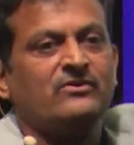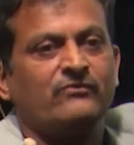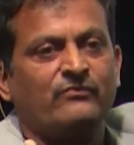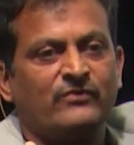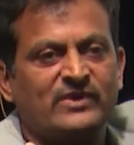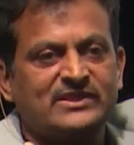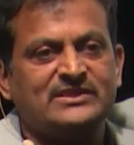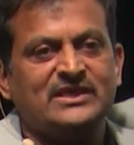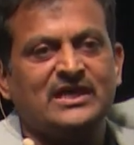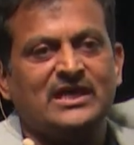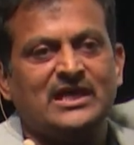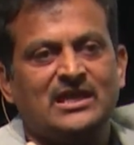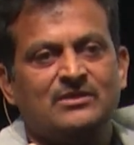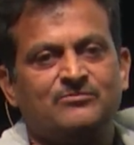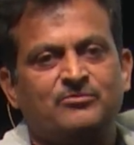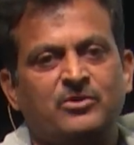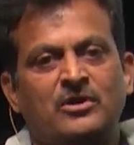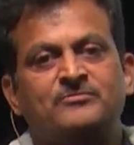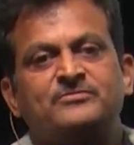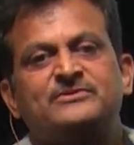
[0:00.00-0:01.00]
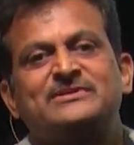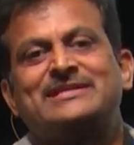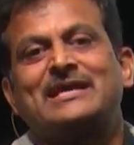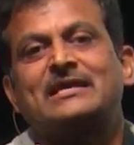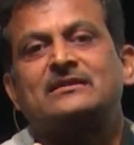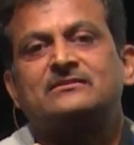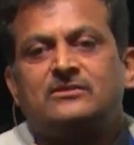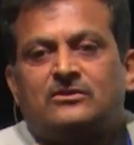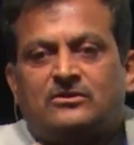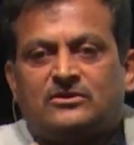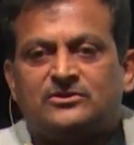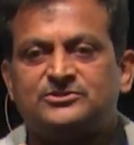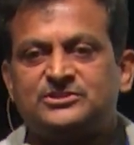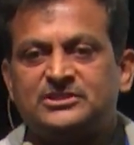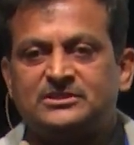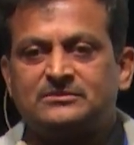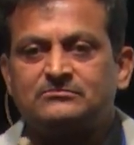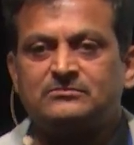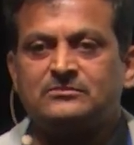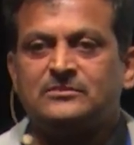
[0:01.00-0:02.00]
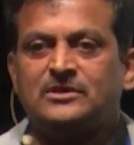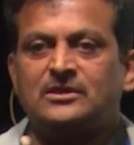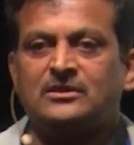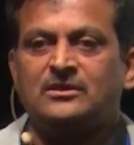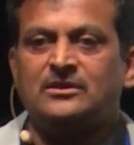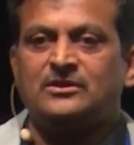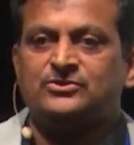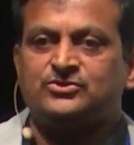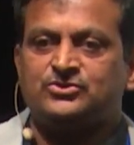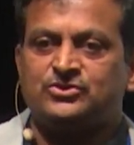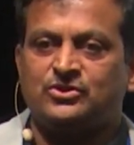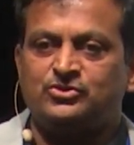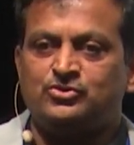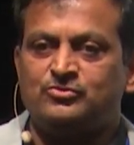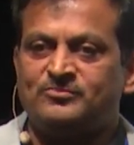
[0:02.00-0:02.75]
with the help of technology. So you